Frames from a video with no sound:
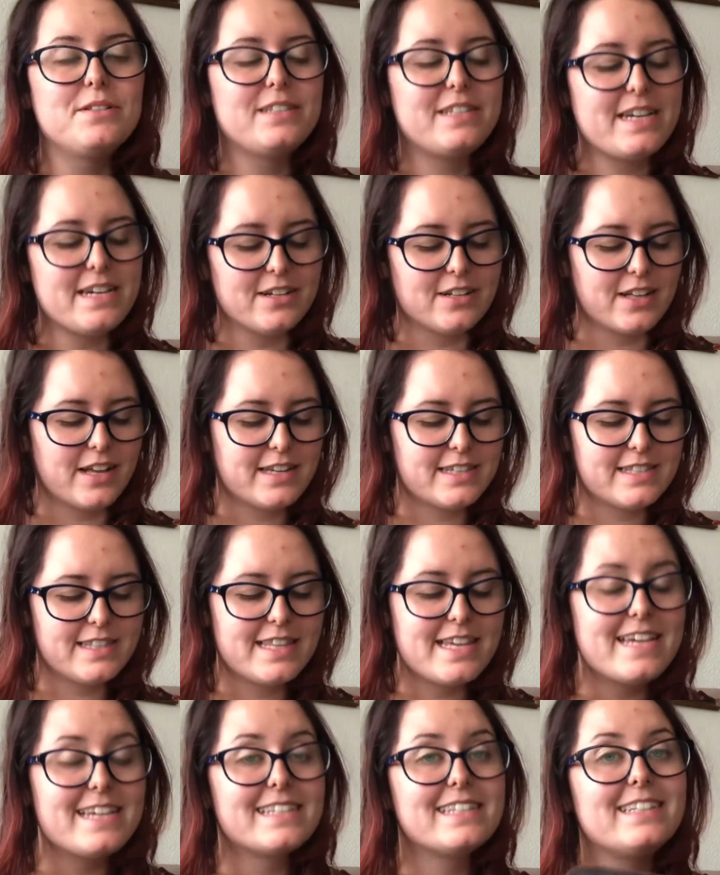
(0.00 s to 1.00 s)
deal because
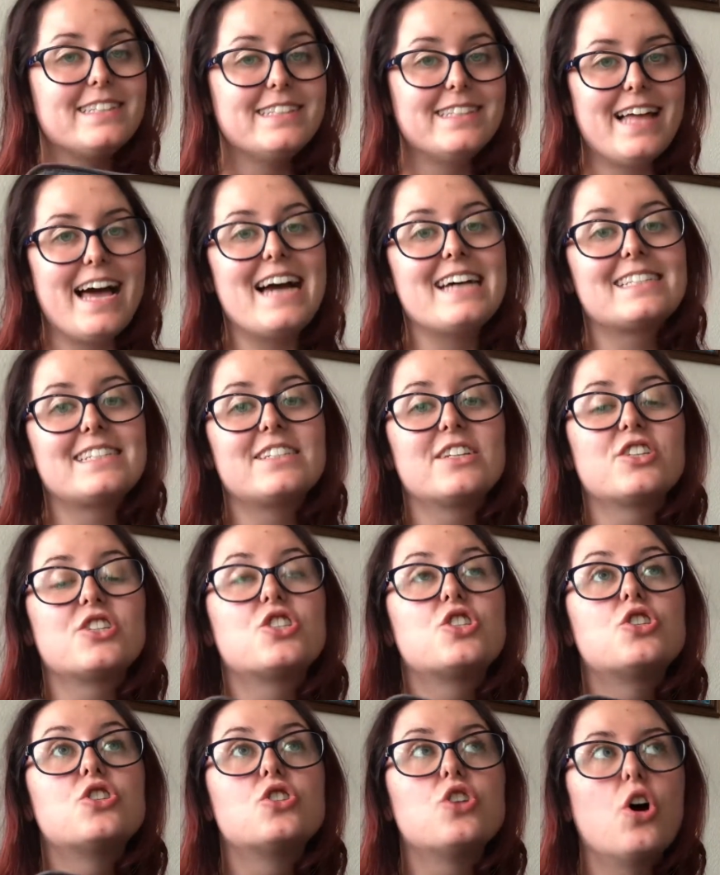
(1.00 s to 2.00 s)
these last
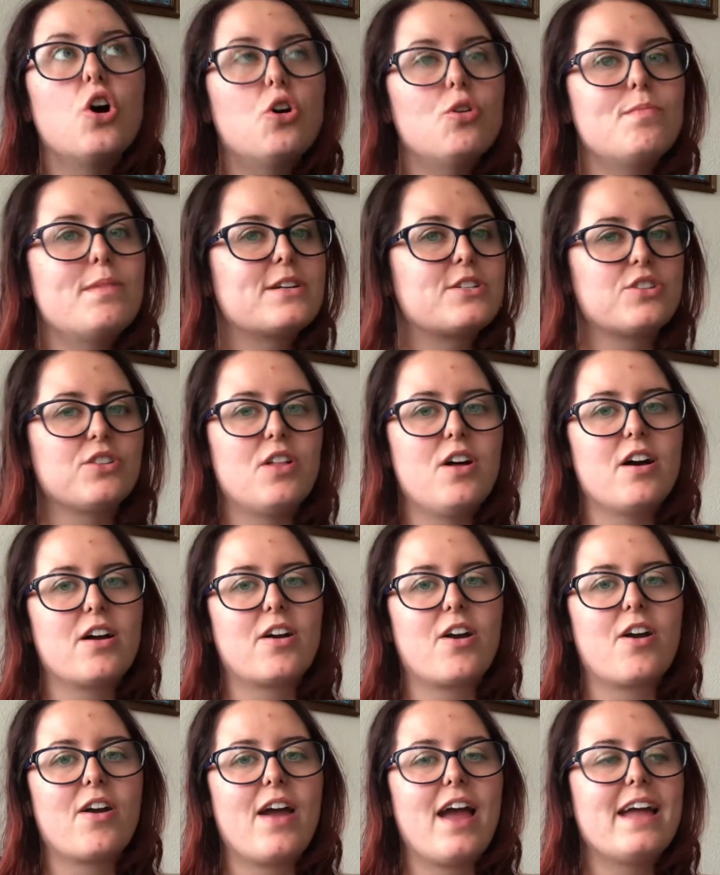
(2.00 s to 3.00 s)
so much longer